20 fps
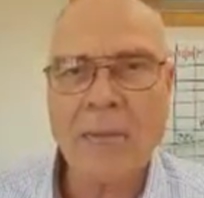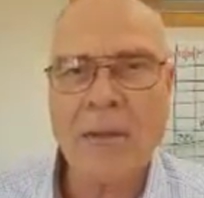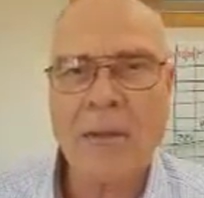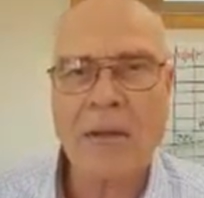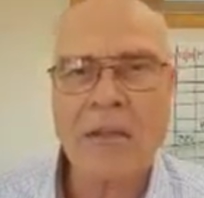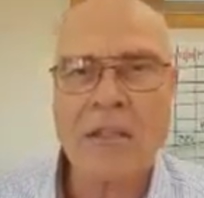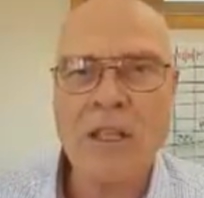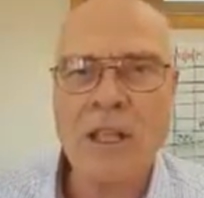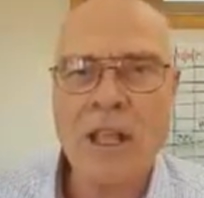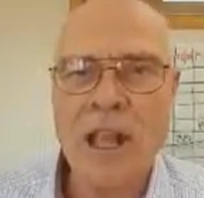
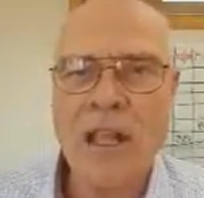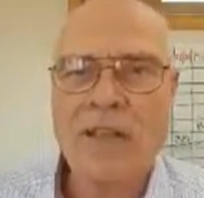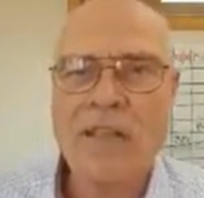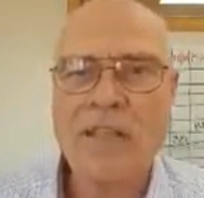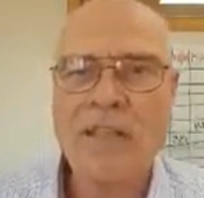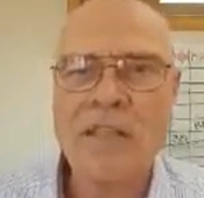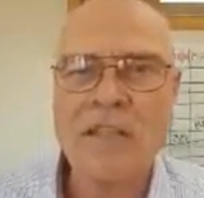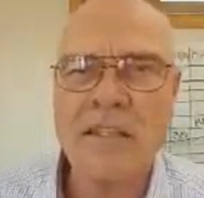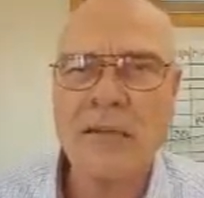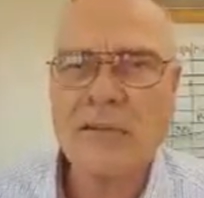There's a lot of
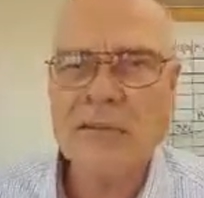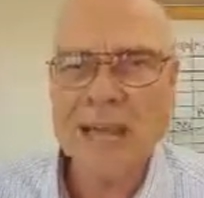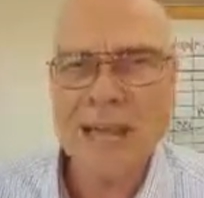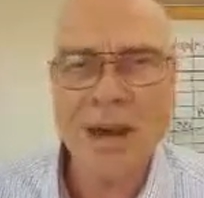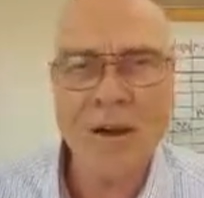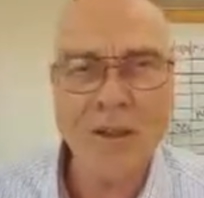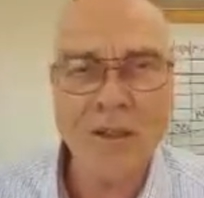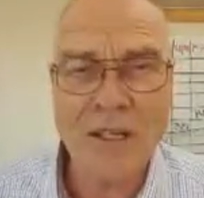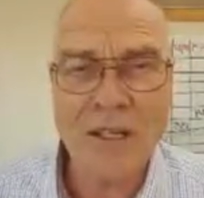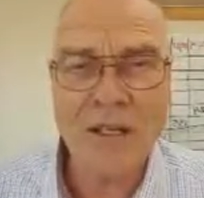systems
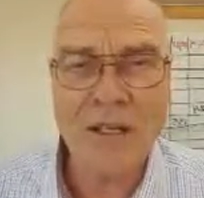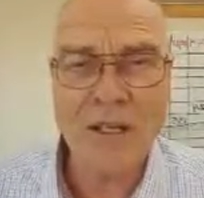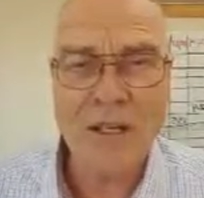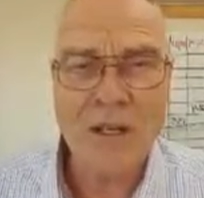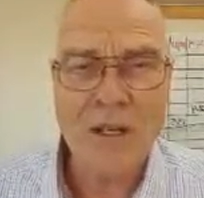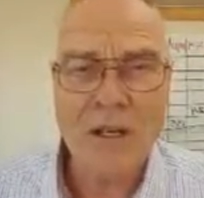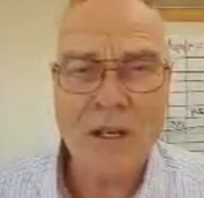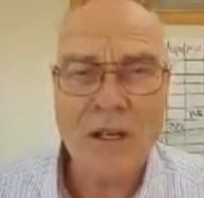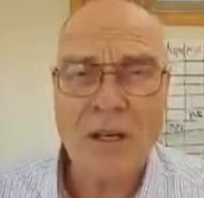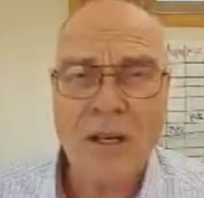out
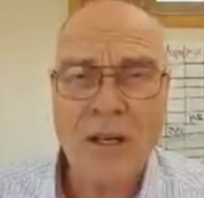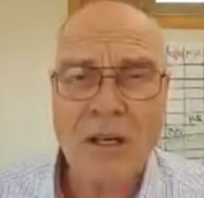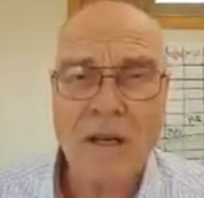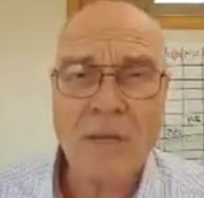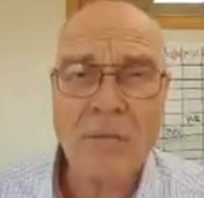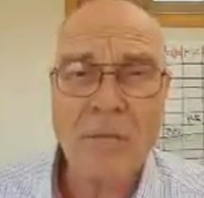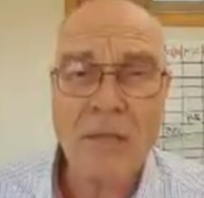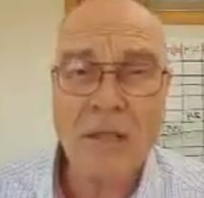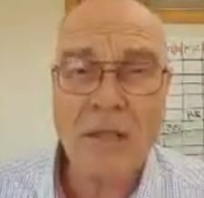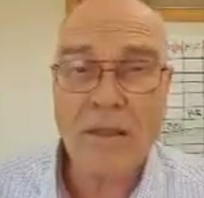there
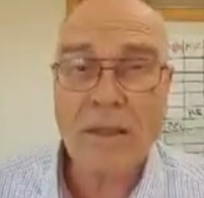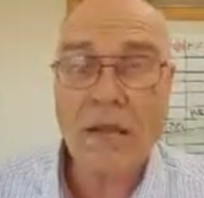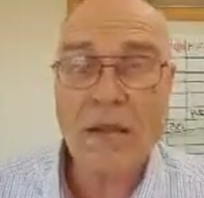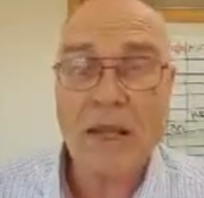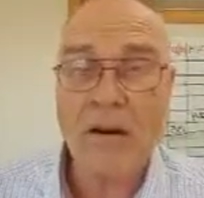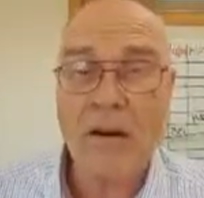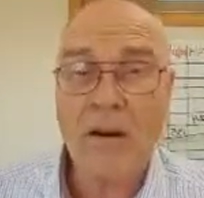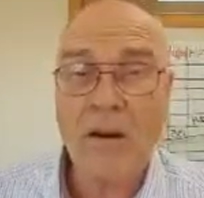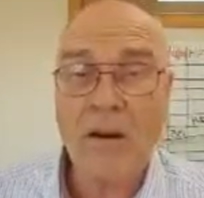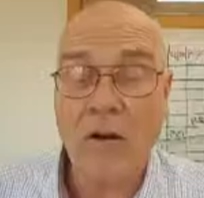
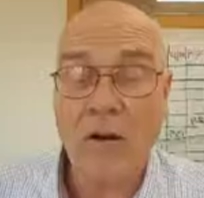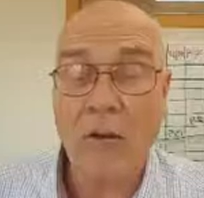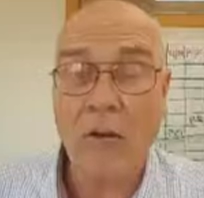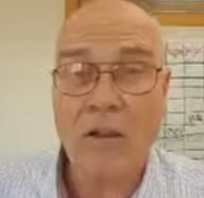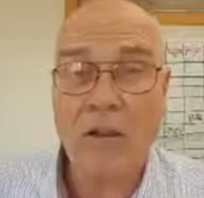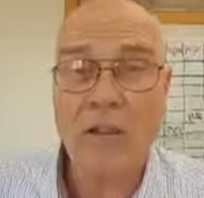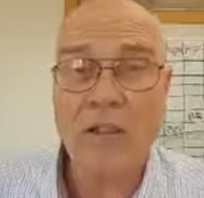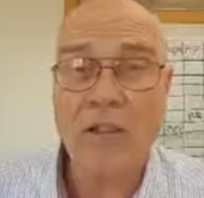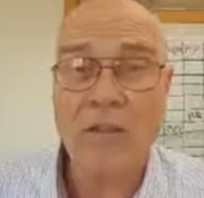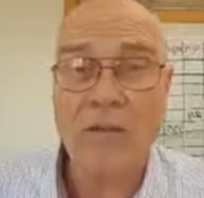that are
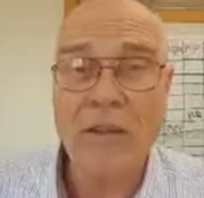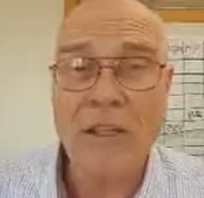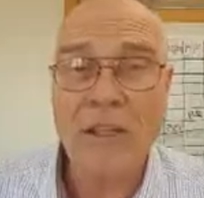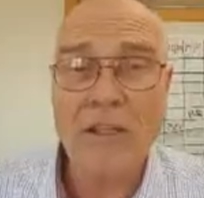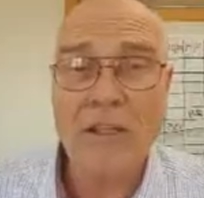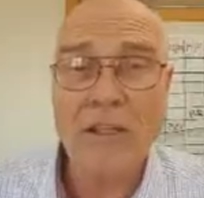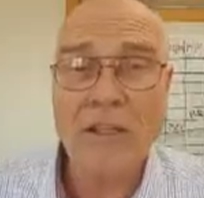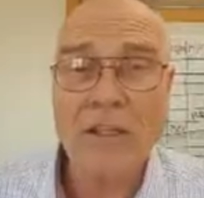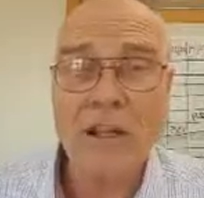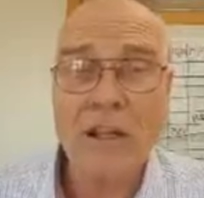relatively
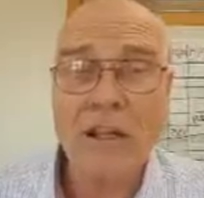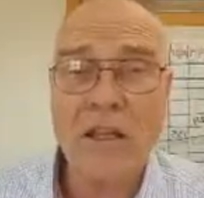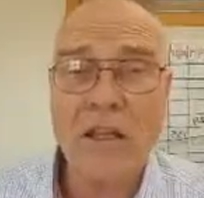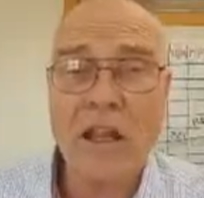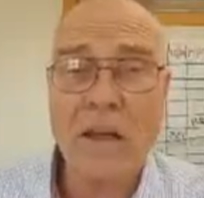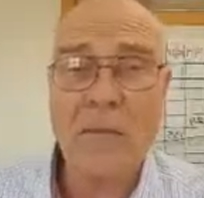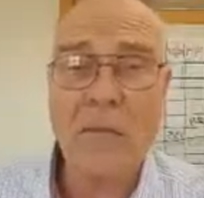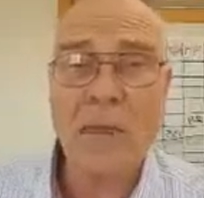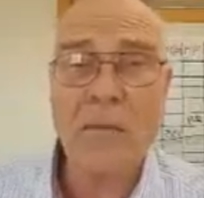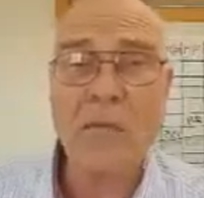good. A
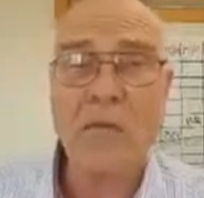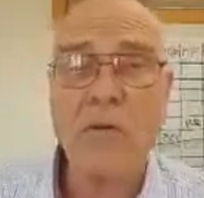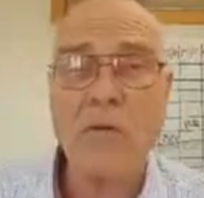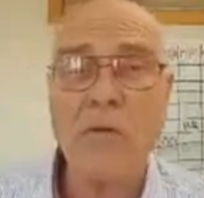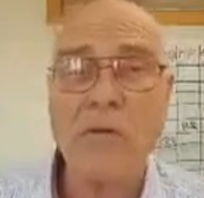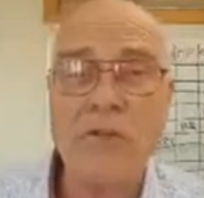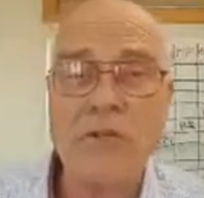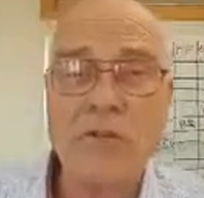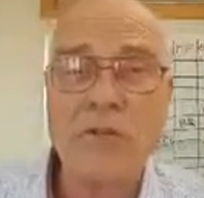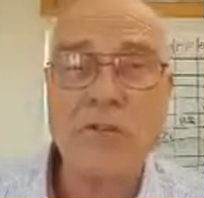lot of people
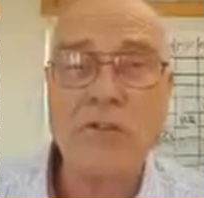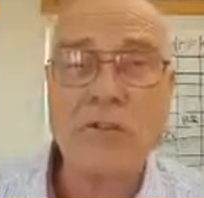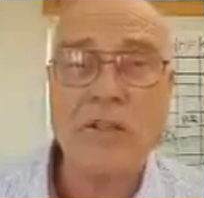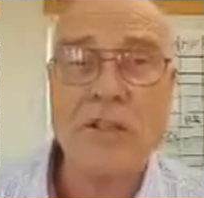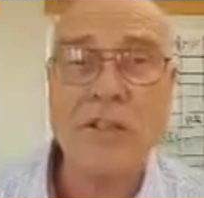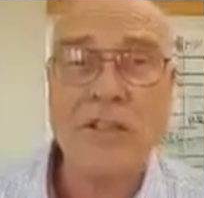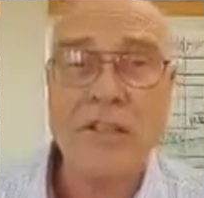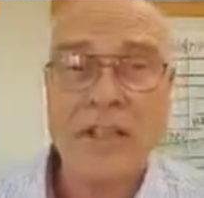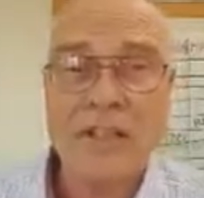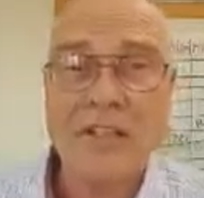will use
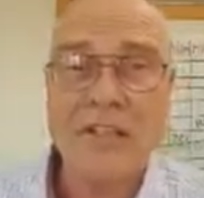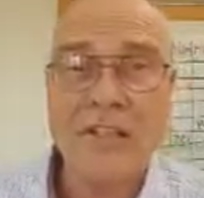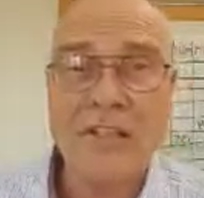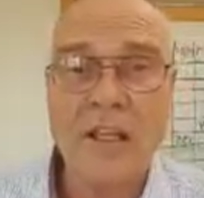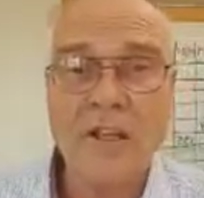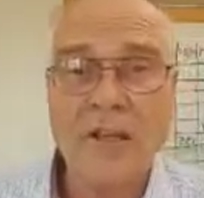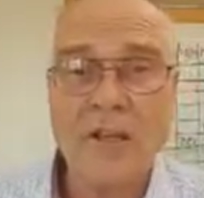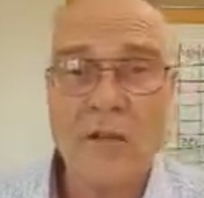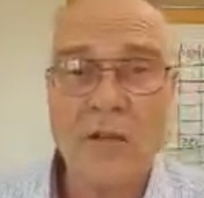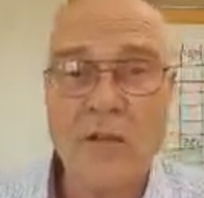
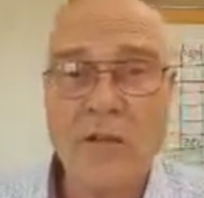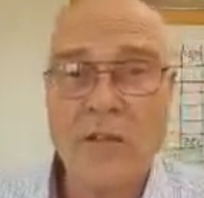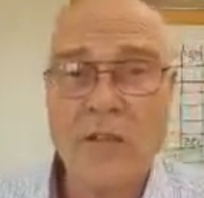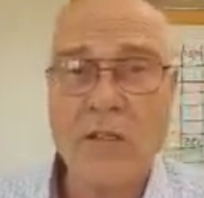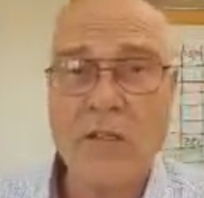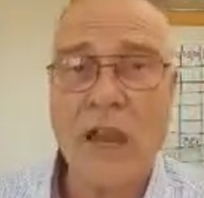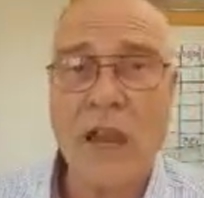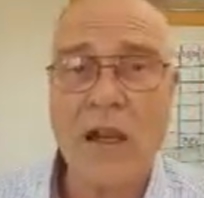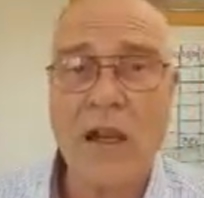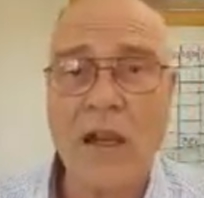
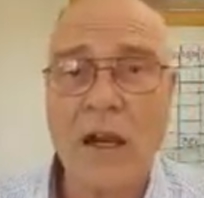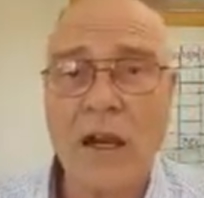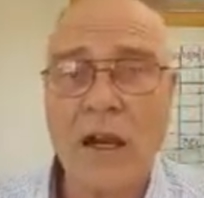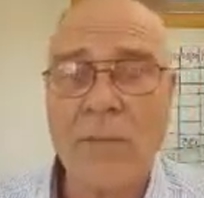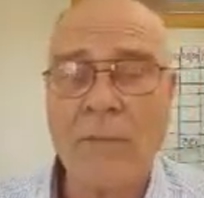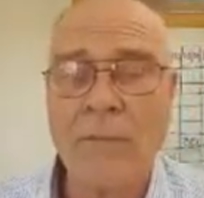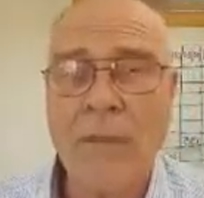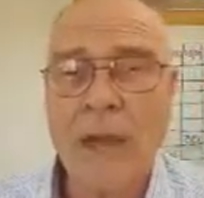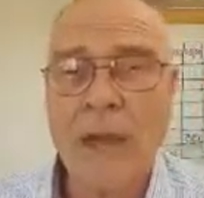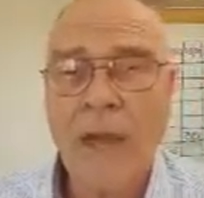
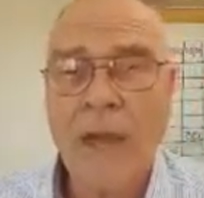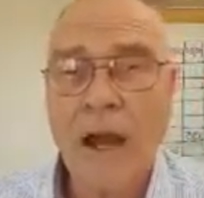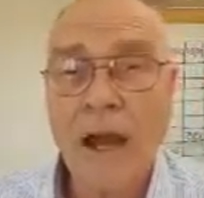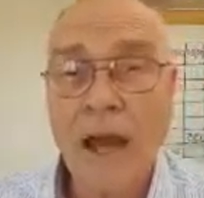listsource.com.